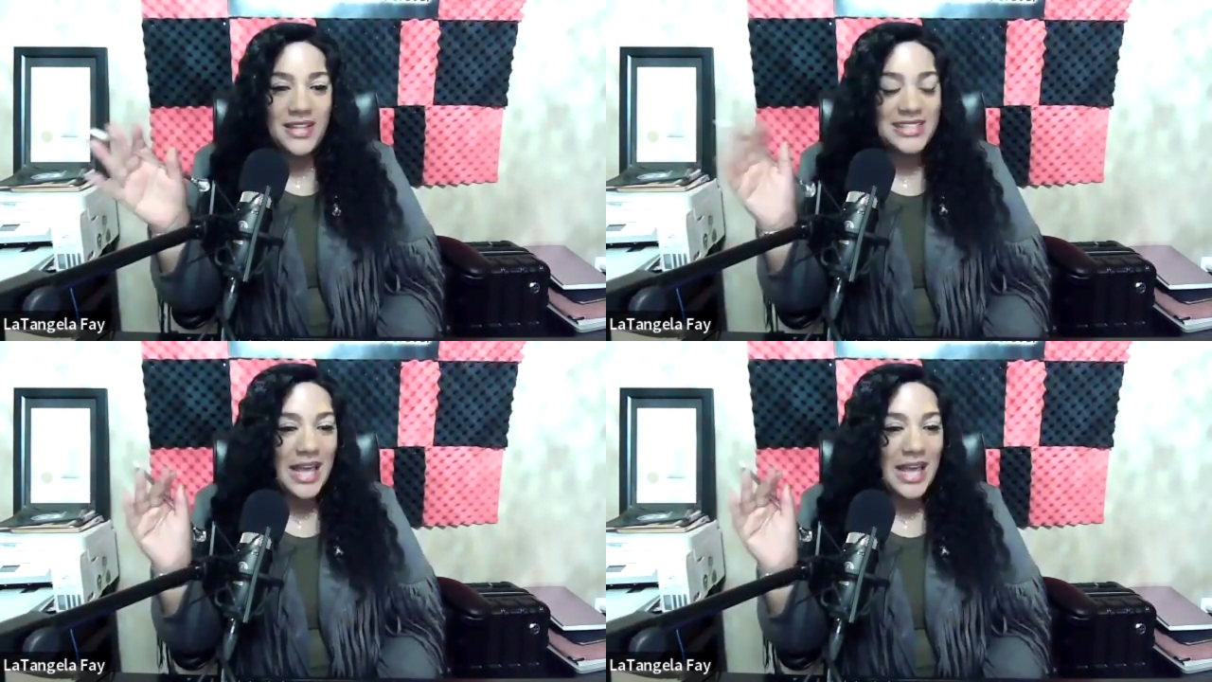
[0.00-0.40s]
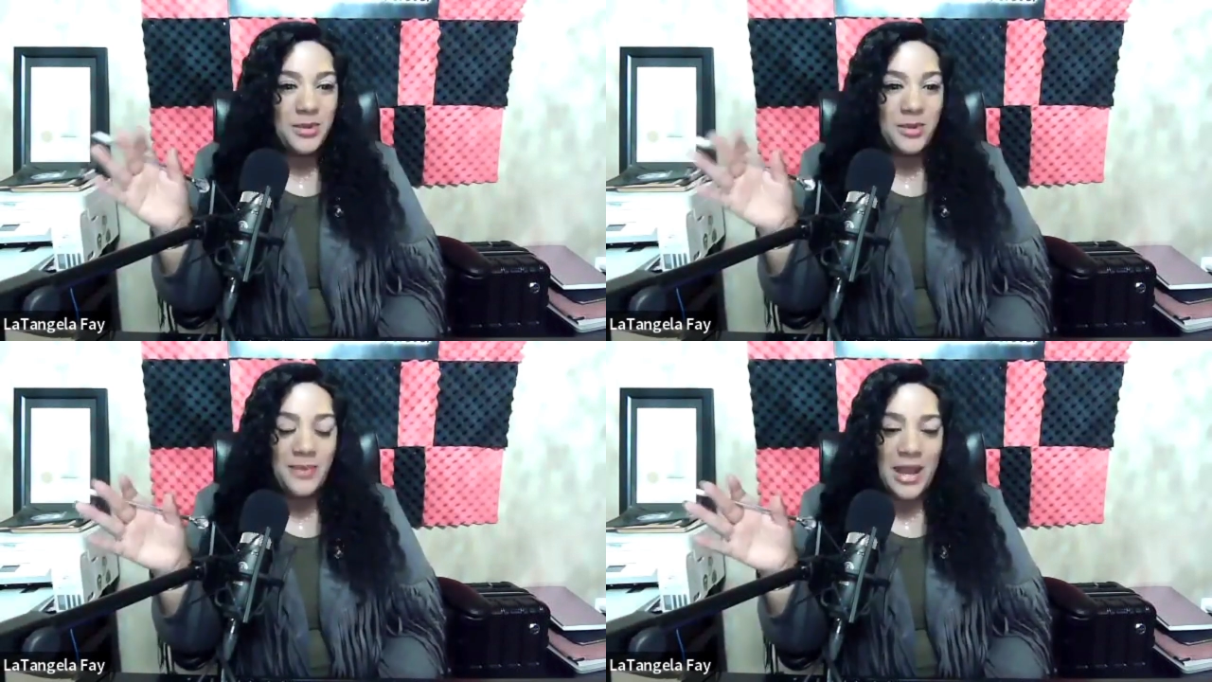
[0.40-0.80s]
that's out
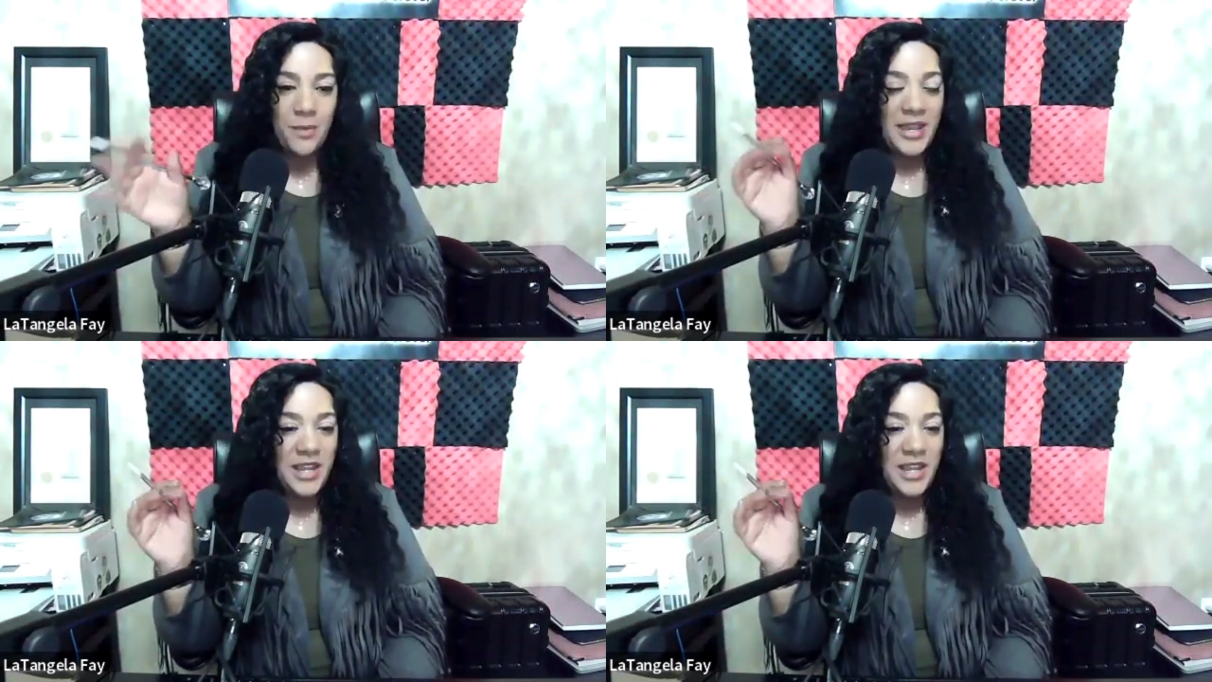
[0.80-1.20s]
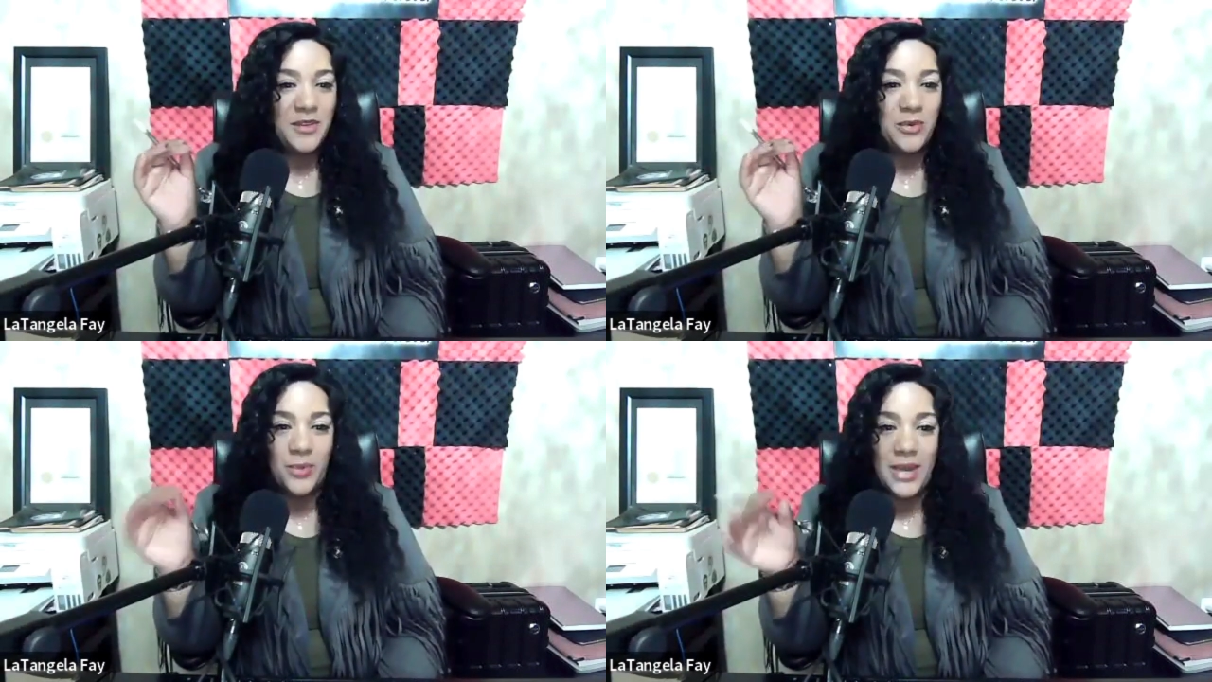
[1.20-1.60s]
and about
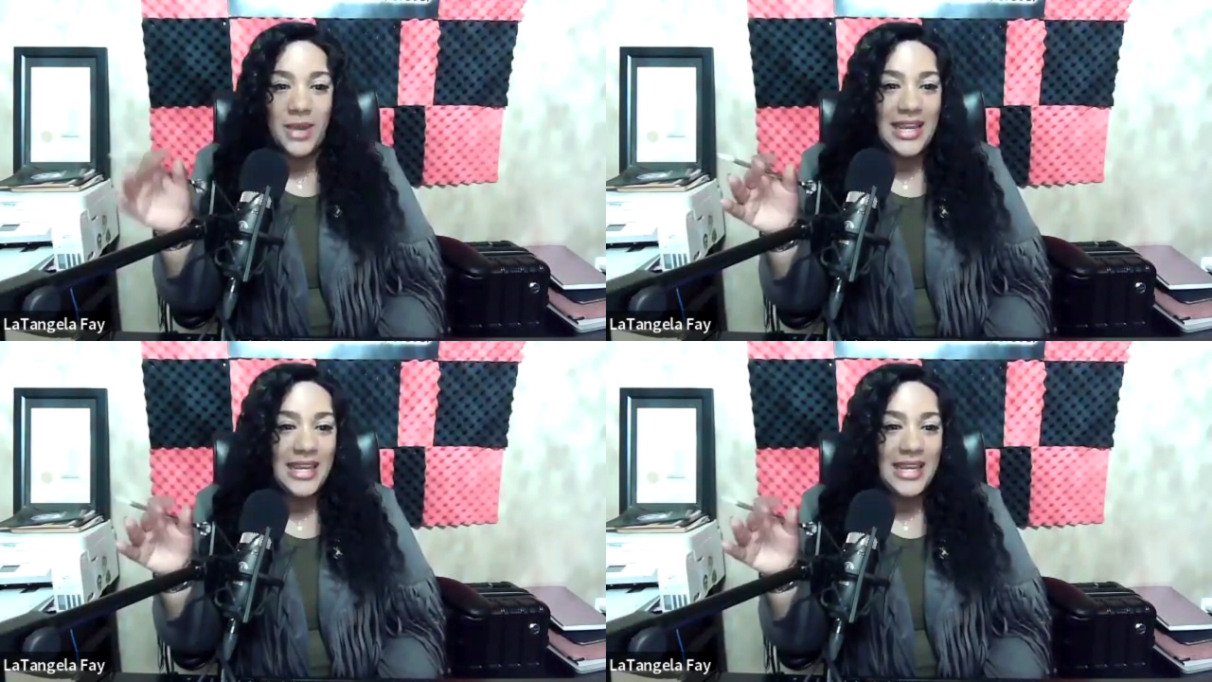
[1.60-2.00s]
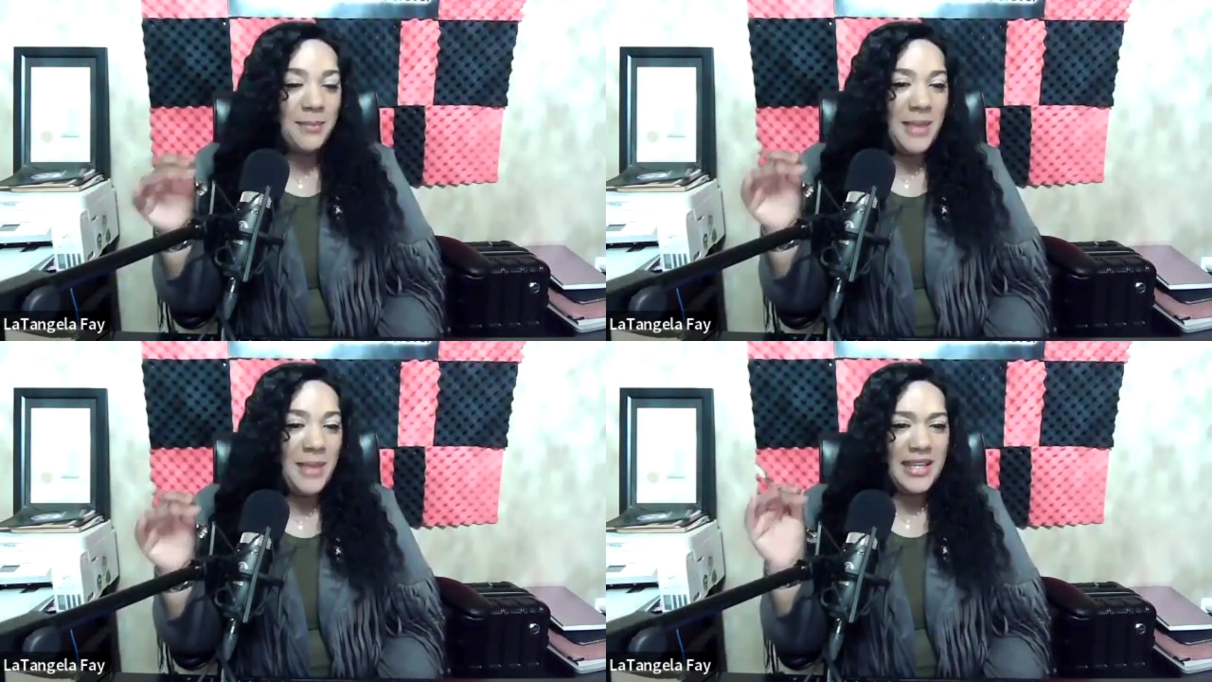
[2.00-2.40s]
paving their way
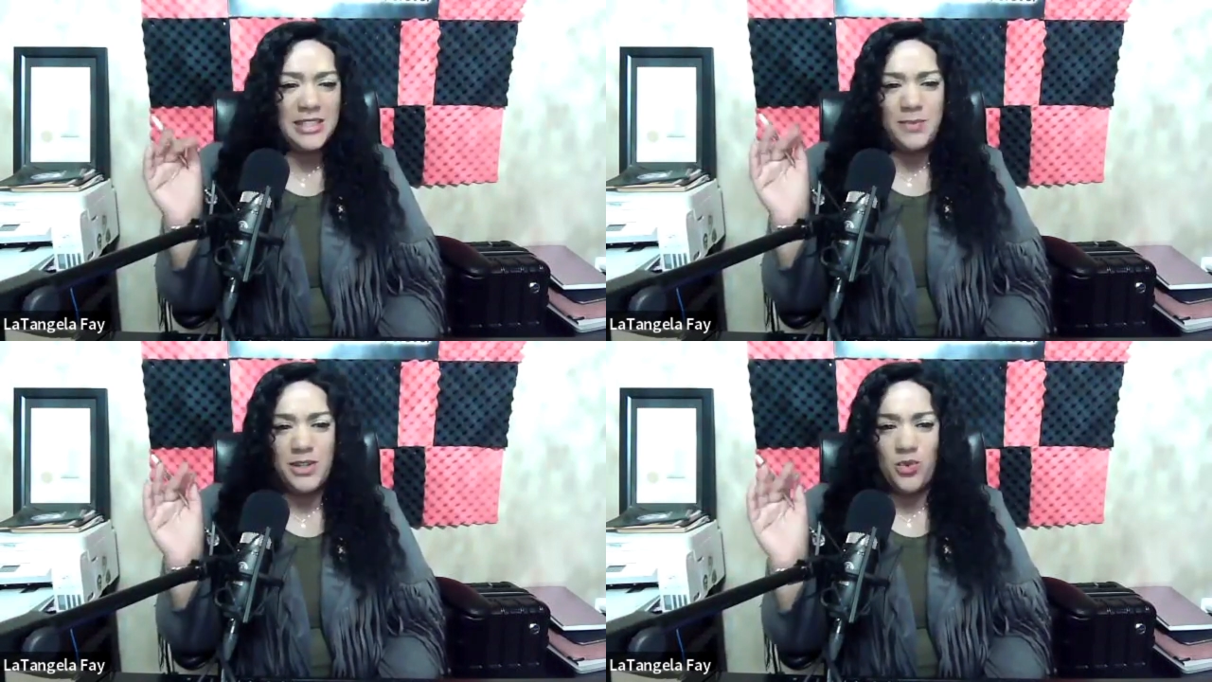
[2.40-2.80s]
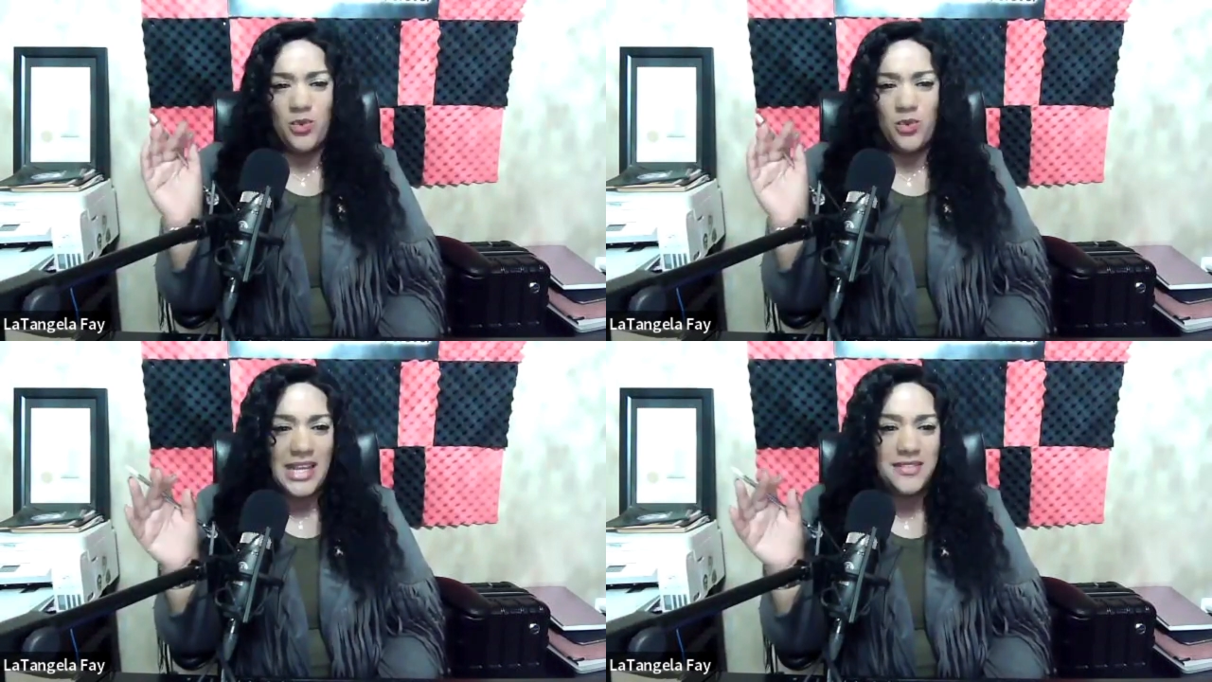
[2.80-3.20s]
and making these big
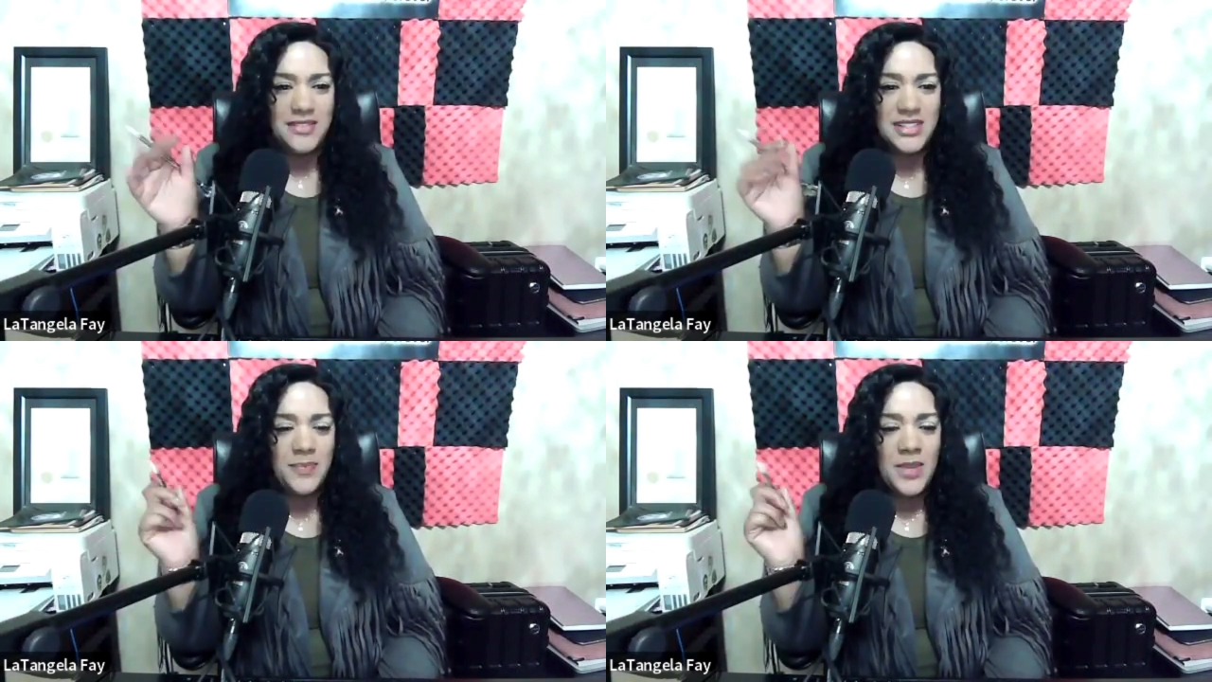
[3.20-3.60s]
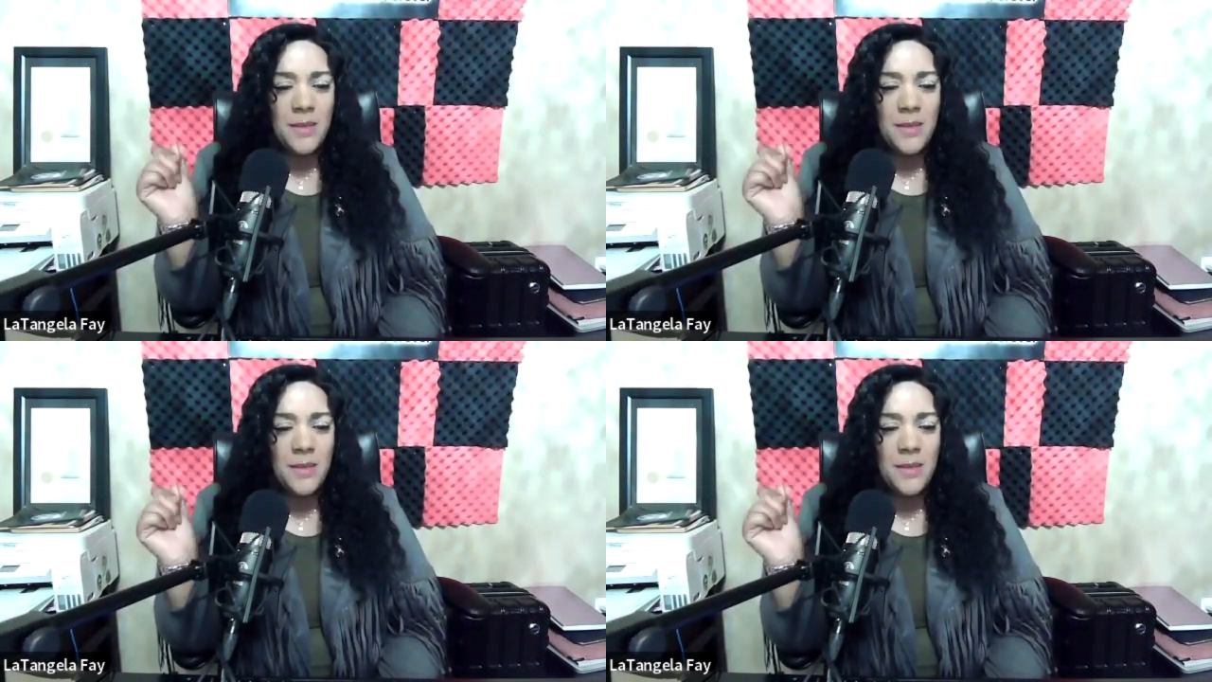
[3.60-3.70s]
waves.